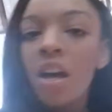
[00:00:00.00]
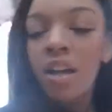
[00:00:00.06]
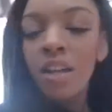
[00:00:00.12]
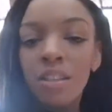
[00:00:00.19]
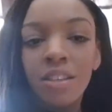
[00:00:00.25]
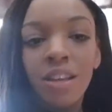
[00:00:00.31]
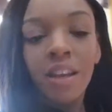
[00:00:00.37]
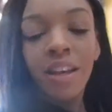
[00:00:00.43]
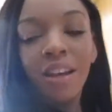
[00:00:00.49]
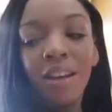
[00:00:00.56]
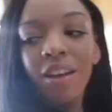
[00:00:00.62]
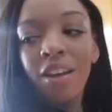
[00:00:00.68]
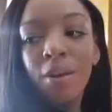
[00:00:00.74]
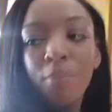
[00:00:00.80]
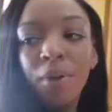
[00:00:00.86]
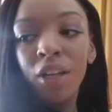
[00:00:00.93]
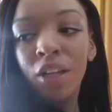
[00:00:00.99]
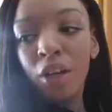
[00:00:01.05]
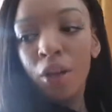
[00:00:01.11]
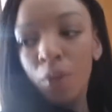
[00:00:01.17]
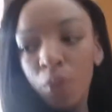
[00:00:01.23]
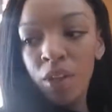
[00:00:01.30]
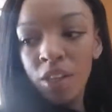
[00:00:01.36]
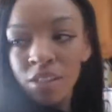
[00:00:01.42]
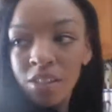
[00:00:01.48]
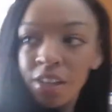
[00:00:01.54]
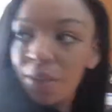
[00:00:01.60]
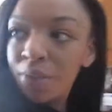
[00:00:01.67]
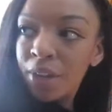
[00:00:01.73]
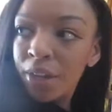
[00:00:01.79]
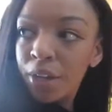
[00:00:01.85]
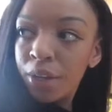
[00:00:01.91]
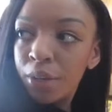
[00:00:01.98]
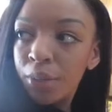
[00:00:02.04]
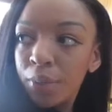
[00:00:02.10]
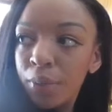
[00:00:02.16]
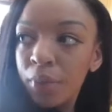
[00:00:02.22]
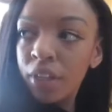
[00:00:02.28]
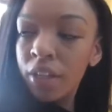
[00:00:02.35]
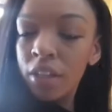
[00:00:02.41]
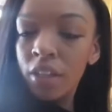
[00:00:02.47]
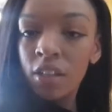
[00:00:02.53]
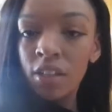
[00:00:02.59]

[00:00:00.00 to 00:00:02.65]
it's like below zero